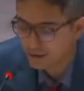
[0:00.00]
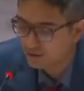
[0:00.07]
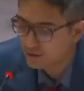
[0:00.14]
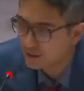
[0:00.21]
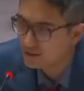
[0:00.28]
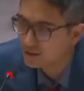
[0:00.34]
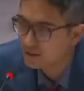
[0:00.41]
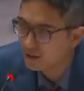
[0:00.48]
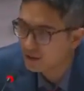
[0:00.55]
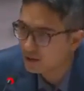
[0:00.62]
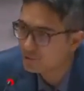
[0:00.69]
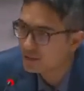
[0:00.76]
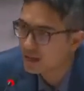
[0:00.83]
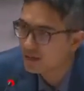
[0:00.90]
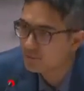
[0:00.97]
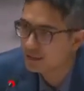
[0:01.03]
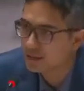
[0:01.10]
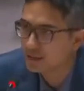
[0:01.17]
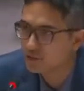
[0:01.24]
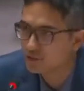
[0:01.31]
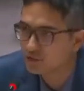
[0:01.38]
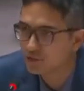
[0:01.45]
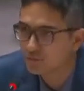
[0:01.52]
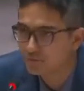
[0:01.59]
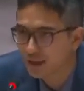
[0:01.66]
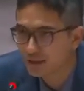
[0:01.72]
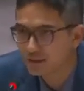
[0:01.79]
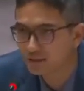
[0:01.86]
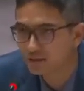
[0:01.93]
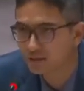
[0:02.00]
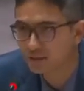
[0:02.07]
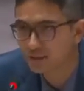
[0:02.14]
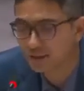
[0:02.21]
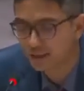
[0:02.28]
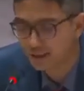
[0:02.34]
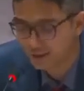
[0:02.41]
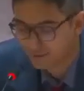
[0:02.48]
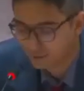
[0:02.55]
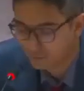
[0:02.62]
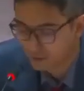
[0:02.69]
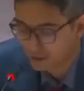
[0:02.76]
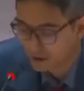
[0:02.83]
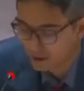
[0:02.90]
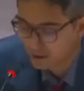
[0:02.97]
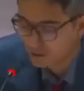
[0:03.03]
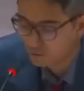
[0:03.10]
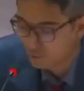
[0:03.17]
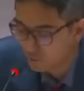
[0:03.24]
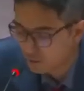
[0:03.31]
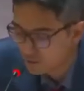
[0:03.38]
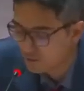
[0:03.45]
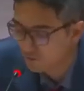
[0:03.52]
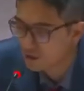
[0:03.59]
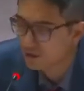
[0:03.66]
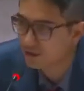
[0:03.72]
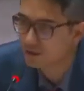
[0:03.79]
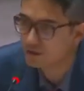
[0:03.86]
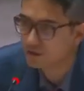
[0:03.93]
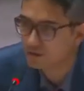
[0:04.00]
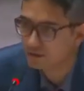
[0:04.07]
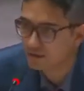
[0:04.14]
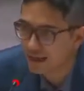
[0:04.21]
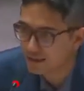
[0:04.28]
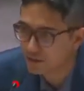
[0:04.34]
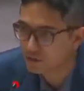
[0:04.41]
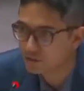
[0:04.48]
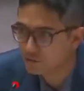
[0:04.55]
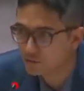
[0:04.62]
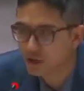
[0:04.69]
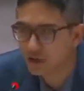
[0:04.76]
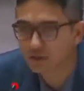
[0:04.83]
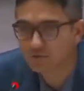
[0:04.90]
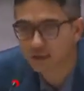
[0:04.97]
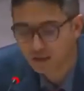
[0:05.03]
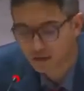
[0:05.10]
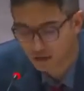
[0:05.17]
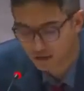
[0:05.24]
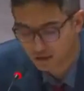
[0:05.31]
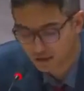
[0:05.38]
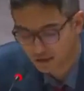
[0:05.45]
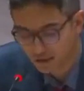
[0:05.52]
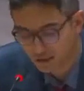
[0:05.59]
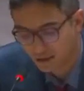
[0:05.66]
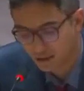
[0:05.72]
These arms have been instrumental in the bloodiest wars of our last 2 generations,